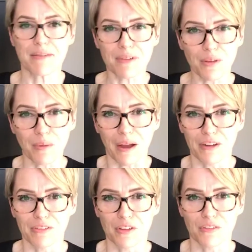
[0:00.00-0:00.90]
with a buyer
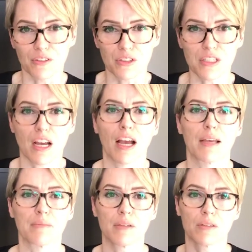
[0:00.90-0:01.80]
for the first
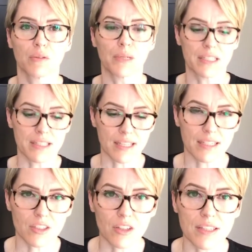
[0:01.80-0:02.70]
time, we
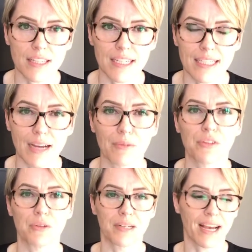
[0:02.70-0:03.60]
insist on sitting down with
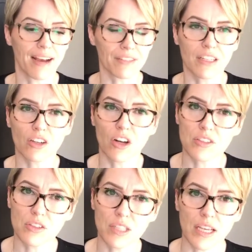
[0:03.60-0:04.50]
you and having a
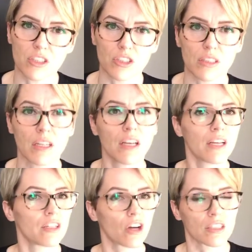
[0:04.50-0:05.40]
consultation,
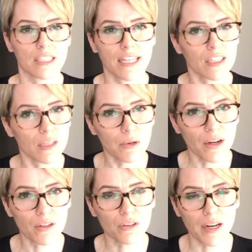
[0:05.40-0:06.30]
not to tell you about how
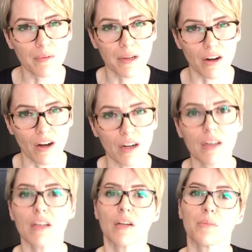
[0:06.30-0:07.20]
great we are,
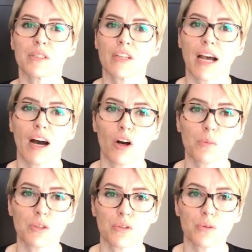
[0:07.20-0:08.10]
but to help
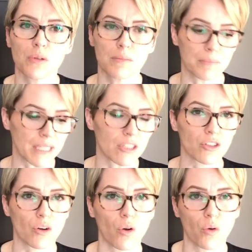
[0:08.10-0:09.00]
you meet your
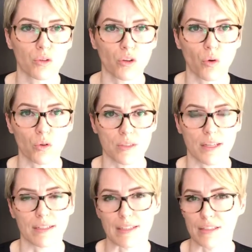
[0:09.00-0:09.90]
own goals
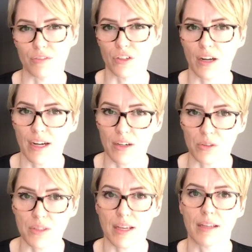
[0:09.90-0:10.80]
and needs for a
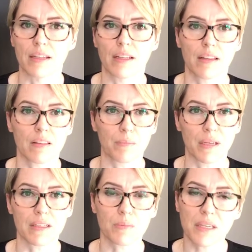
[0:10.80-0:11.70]
house. And the
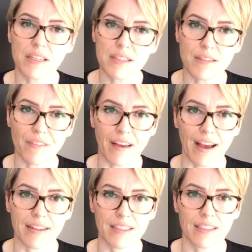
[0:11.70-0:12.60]
biggest piece of that